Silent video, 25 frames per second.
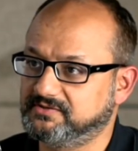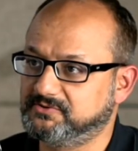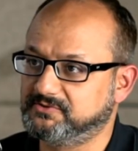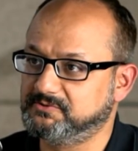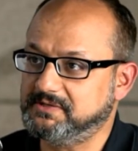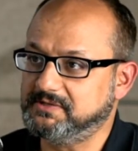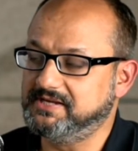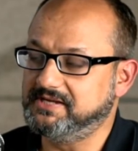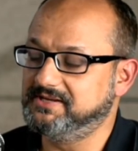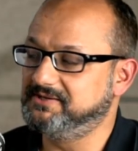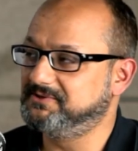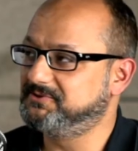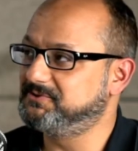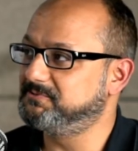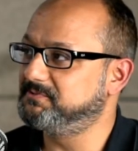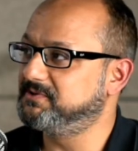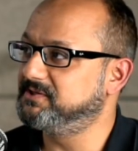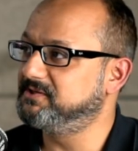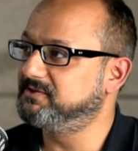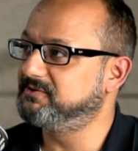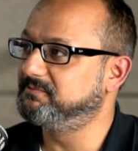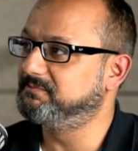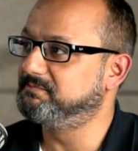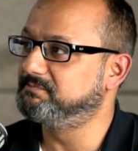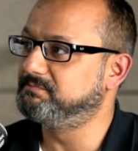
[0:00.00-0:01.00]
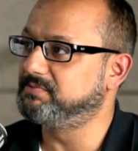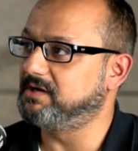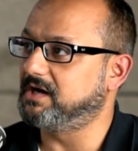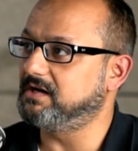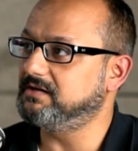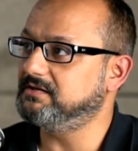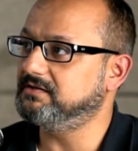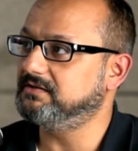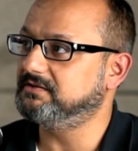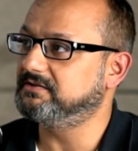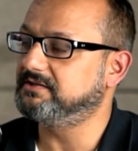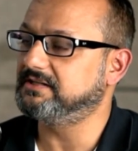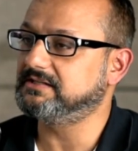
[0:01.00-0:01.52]
To be
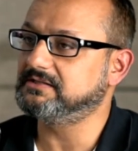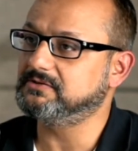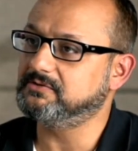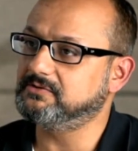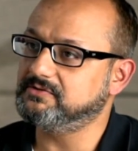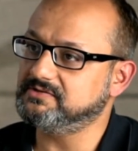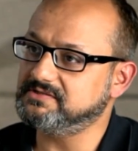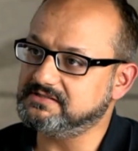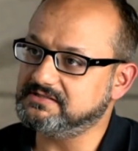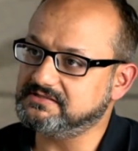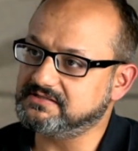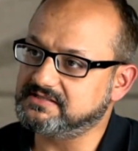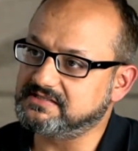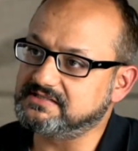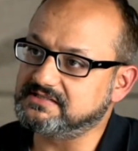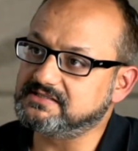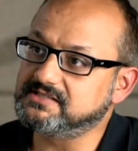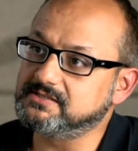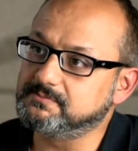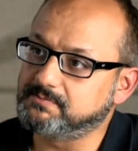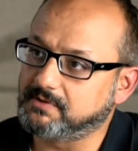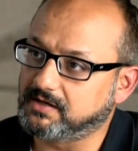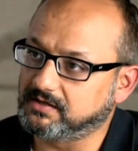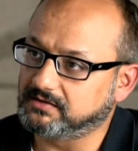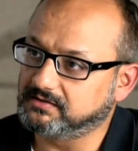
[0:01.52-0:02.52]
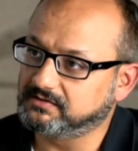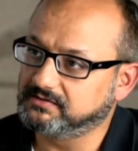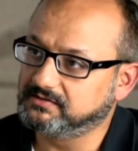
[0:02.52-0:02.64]
blunt, technology is the easy part.